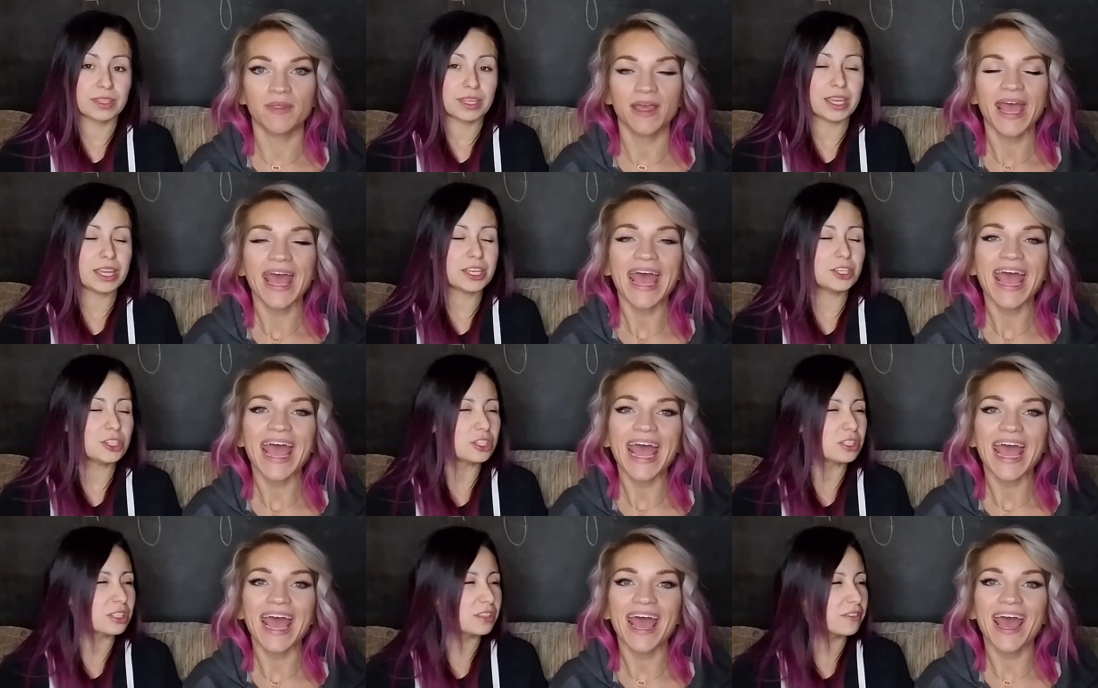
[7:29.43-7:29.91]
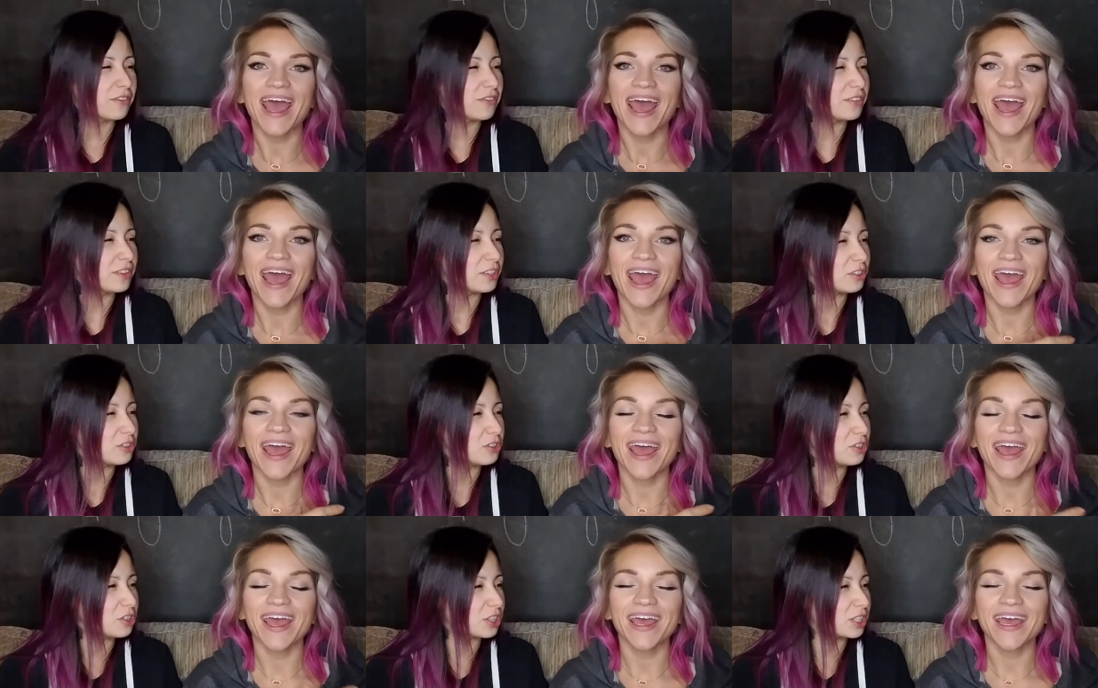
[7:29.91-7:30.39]
Speaker 1: It just
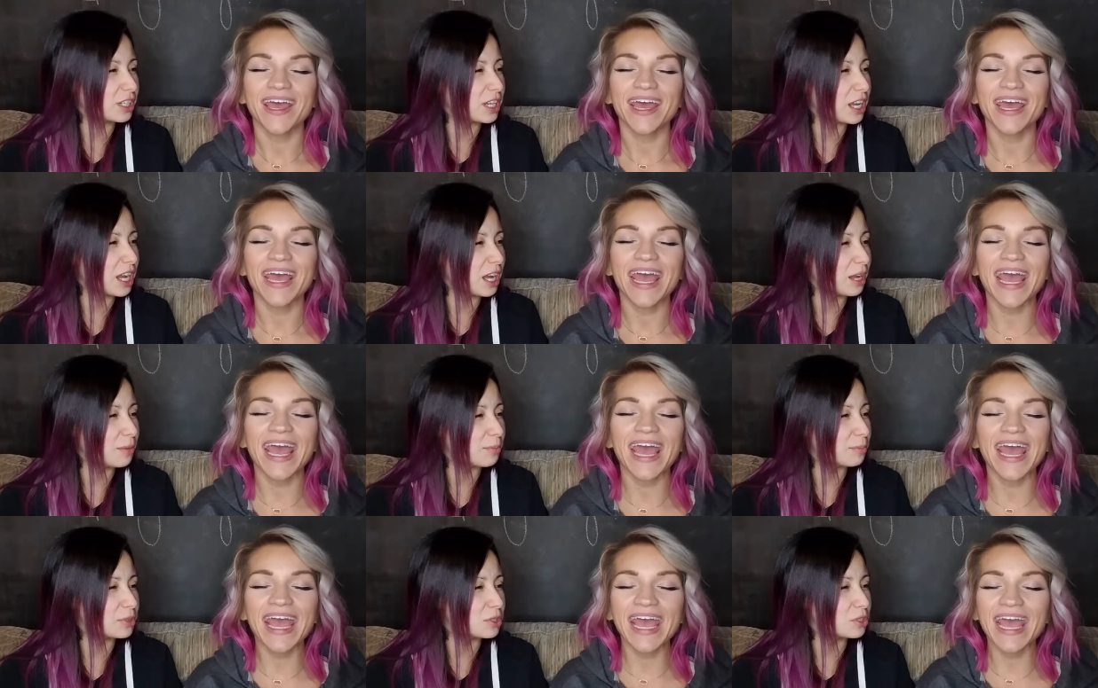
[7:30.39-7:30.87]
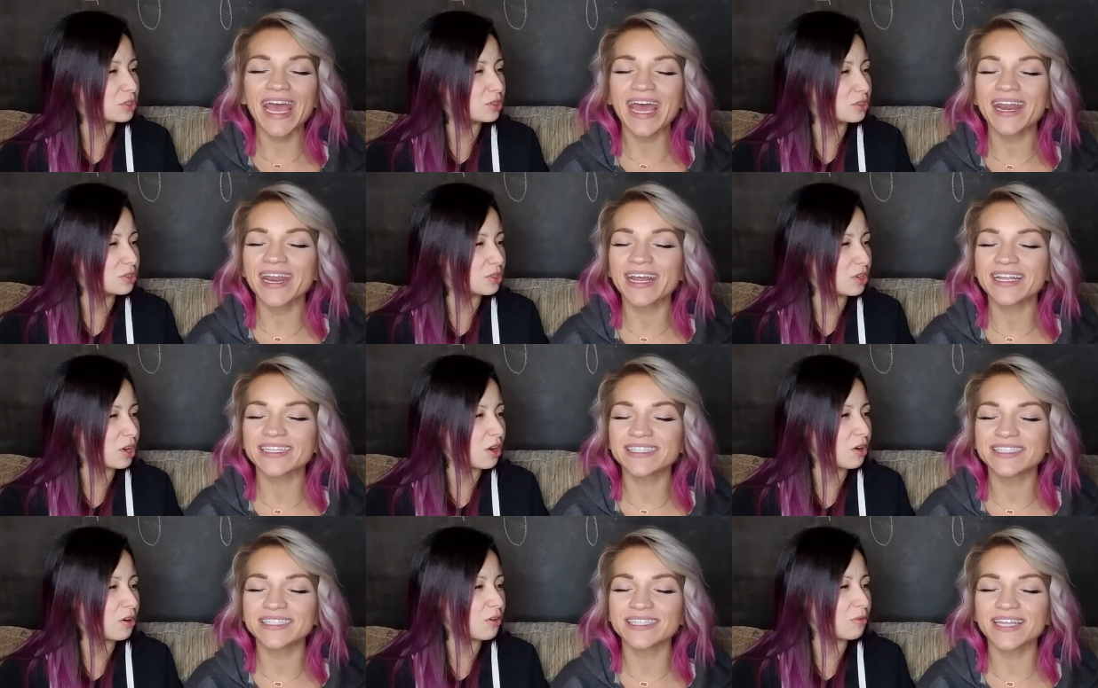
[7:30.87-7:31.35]
fills your cup and
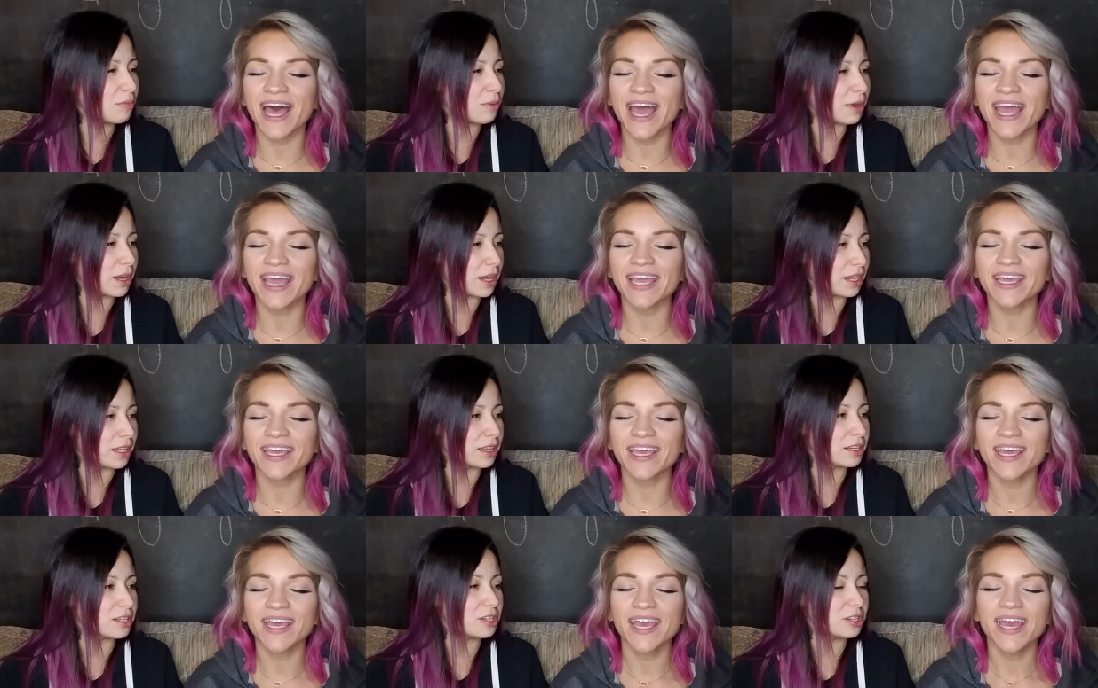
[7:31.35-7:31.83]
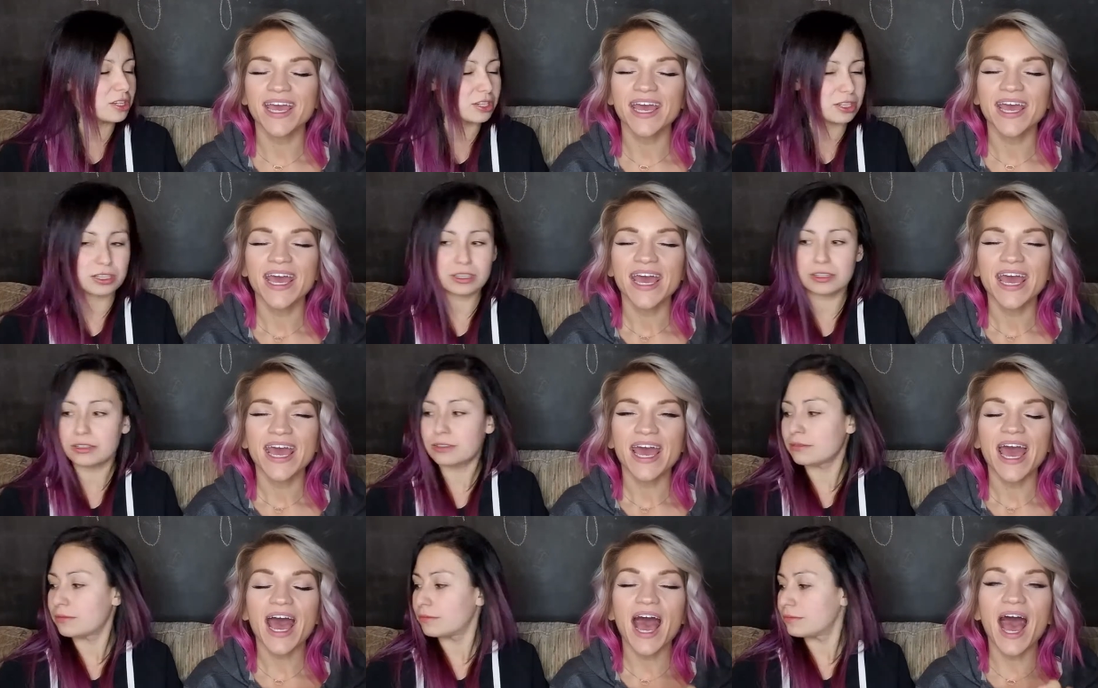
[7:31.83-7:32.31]
so it's like, much.
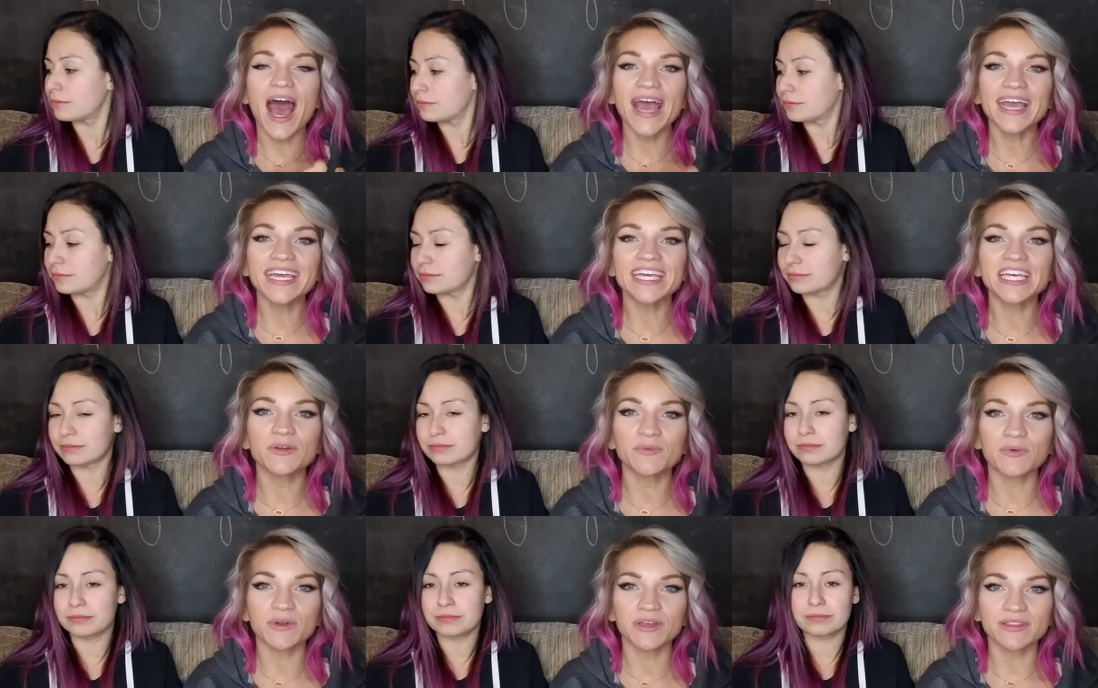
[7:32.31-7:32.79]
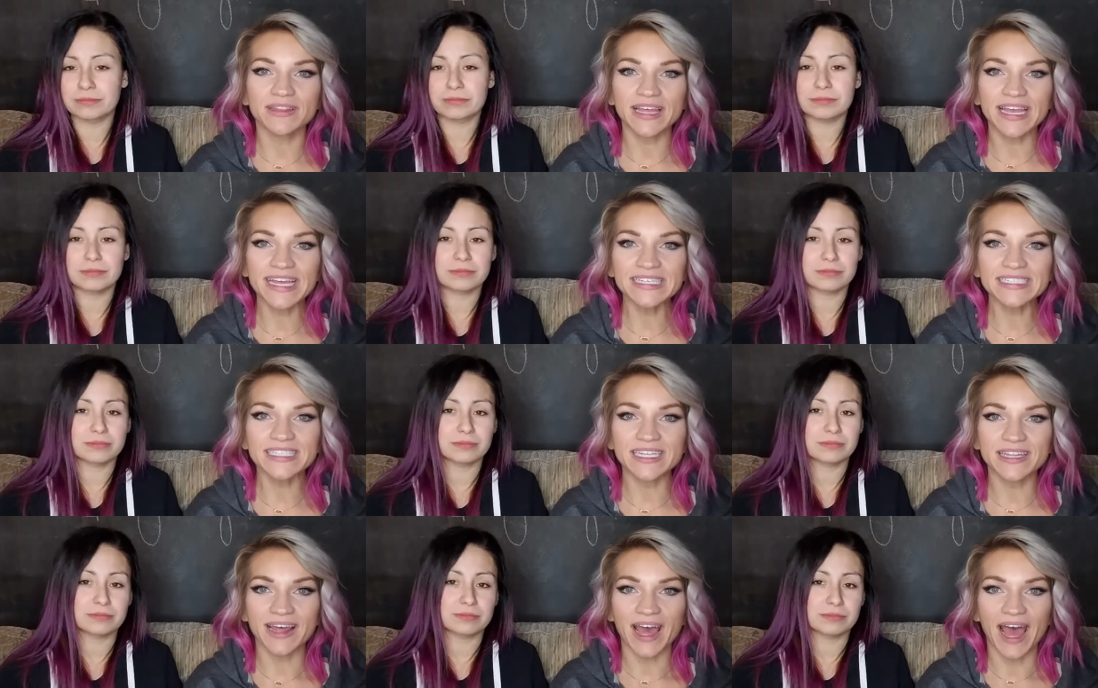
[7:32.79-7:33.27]
I can
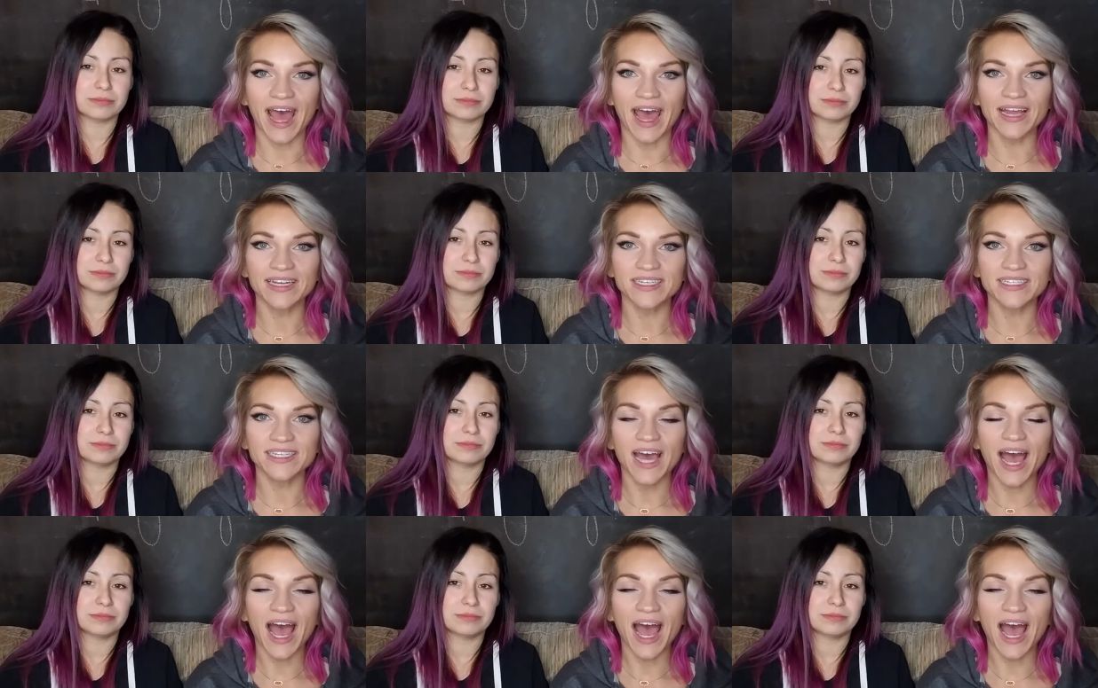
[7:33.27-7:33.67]
relate to that.